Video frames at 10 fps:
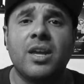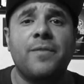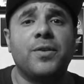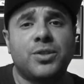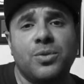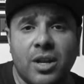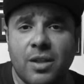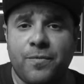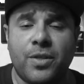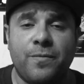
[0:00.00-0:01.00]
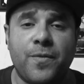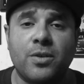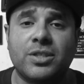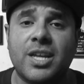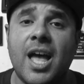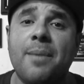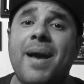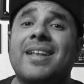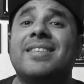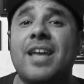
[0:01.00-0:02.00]
If you're tuning in for the first time,
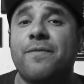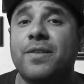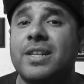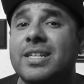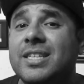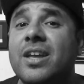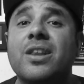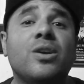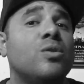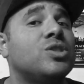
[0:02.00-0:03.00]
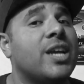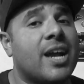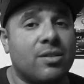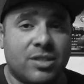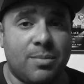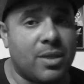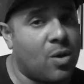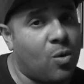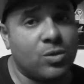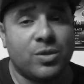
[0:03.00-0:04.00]
I definitely tell you to go check out some of the
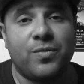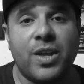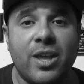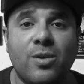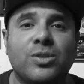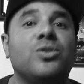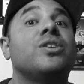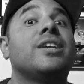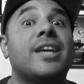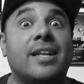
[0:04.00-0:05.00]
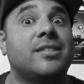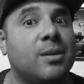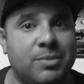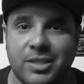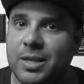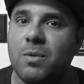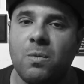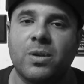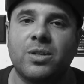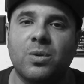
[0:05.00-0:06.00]
older videos so you can catch up to see
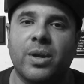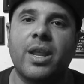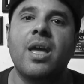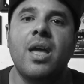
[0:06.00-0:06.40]
what we're doing.